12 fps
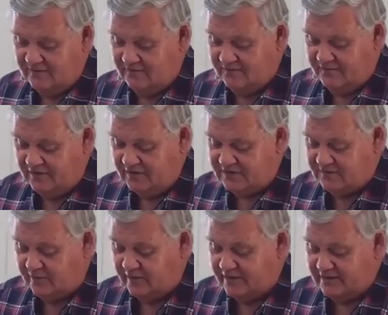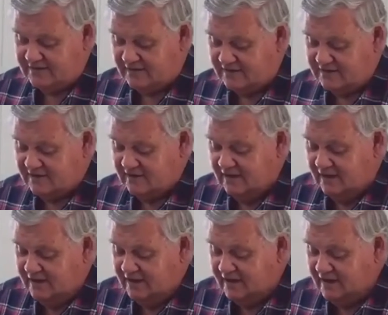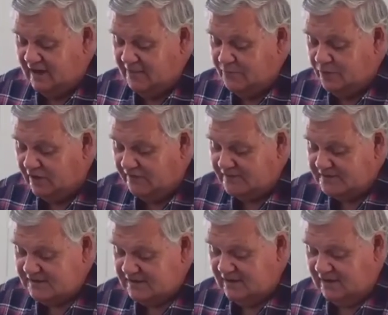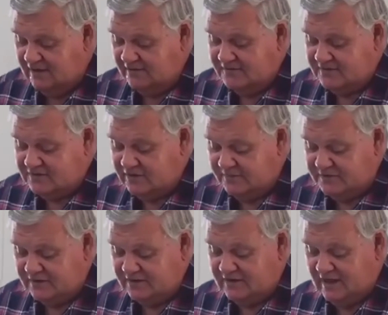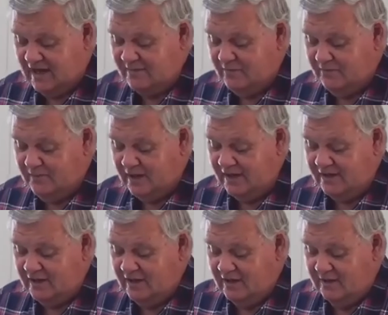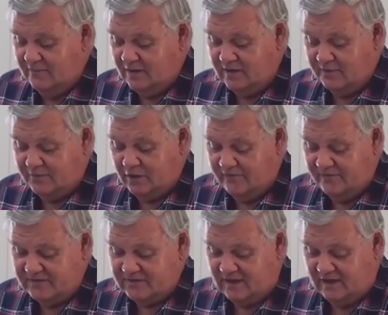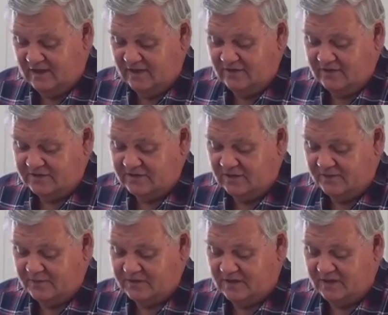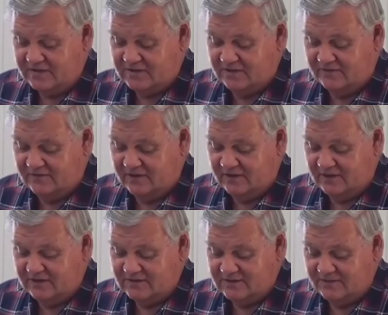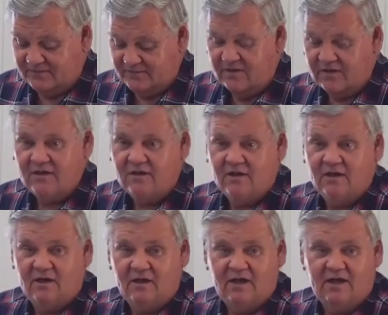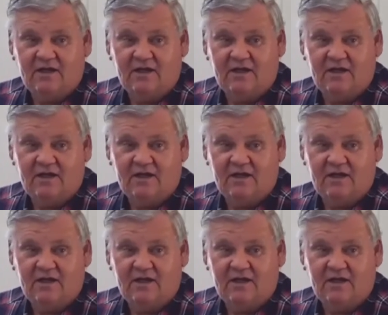Verse 20 says that no prophecy of Scripture came about by the prophet's own interpretation of things. It